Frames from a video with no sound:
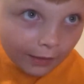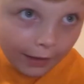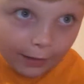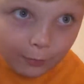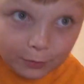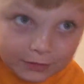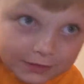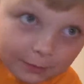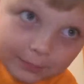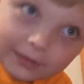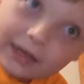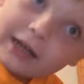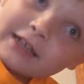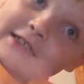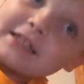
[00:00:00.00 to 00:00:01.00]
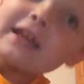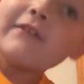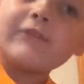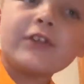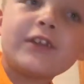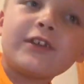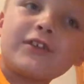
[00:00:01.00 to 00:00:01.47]
Hey, what's up, guys?
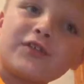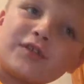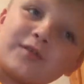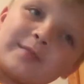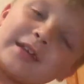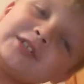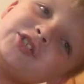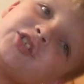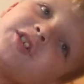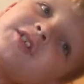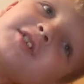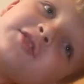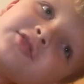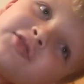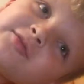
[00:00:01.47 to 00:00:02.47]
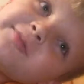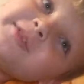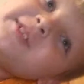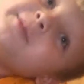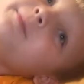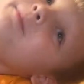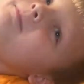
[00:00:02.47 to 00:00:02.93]
If you're new here, make sure to
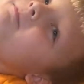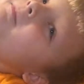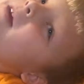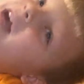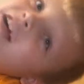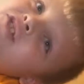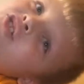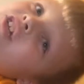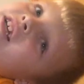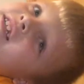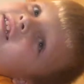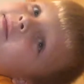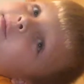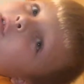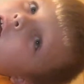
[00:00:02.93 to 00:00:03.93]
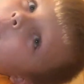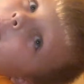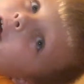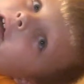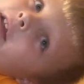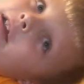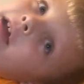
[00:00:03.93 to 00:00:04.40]
smash that subscribe
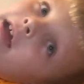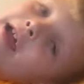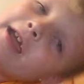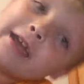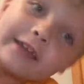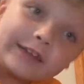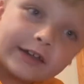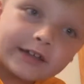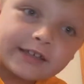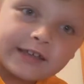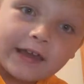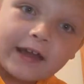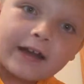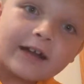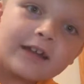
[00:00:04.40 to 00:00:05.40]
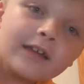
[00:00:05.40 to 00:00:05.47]
button. And, uh, yeah.